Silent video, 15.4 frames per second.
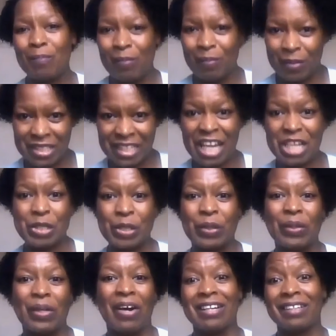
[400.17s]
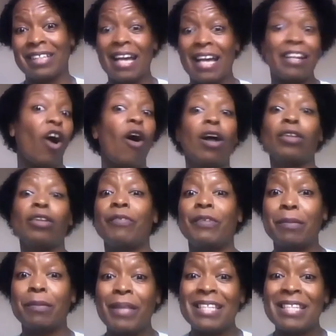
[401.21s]
schedule are kind of all over
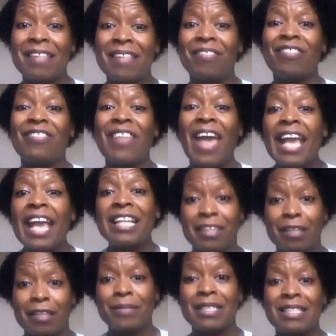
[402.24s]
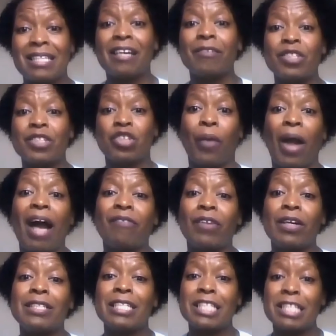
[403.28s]
the place, and they themselves thrive
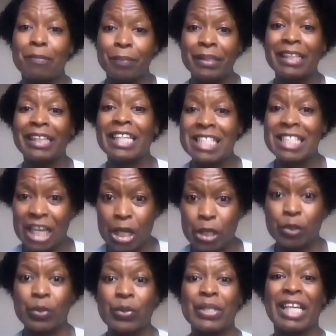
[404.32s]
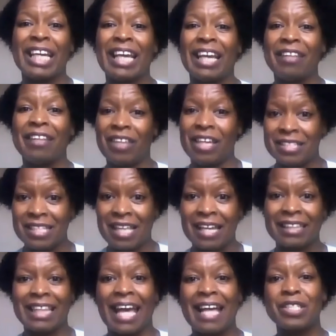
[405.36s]
on discipline and scheduling and things
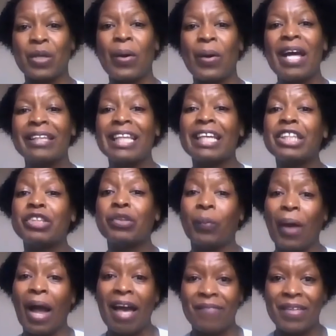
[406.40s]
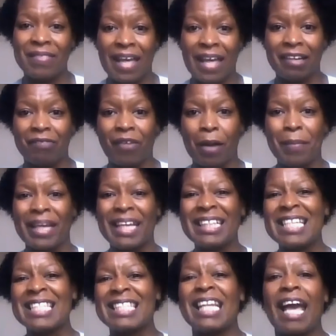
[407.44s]
like that. So they thrive in that environment. It
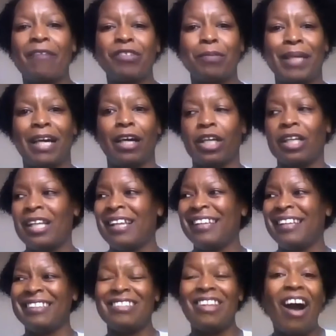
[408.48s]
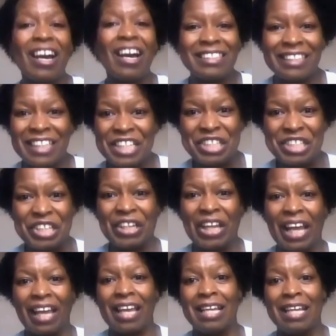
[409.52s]
doesn't have to be all locked in,
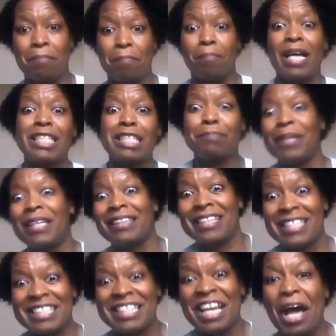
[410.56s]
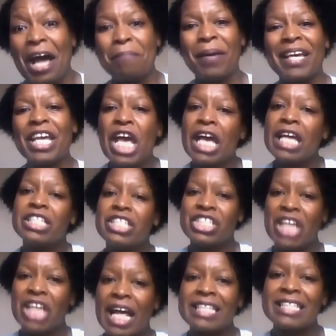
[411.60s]
like it must be this time, but
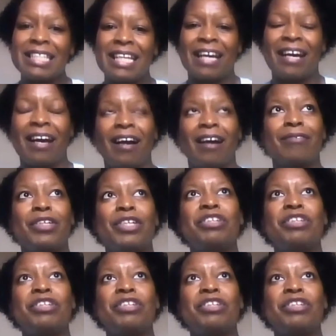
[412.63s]
just, a